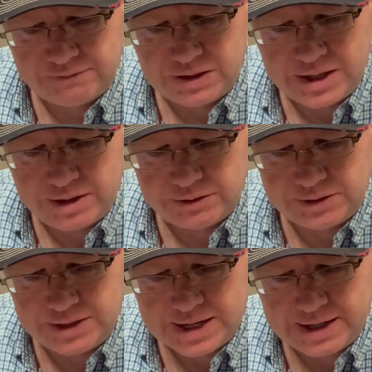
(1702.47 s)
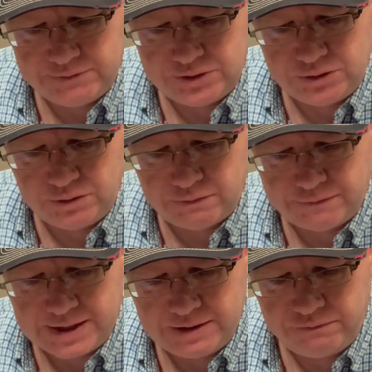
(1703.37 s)
of an ounce, dives 2 to
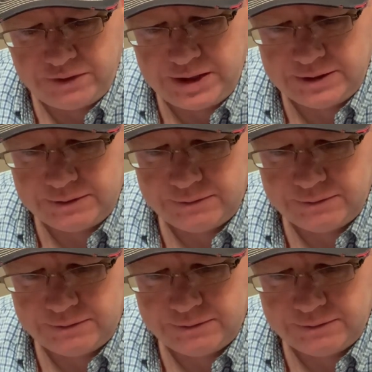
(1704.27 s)
5 feet.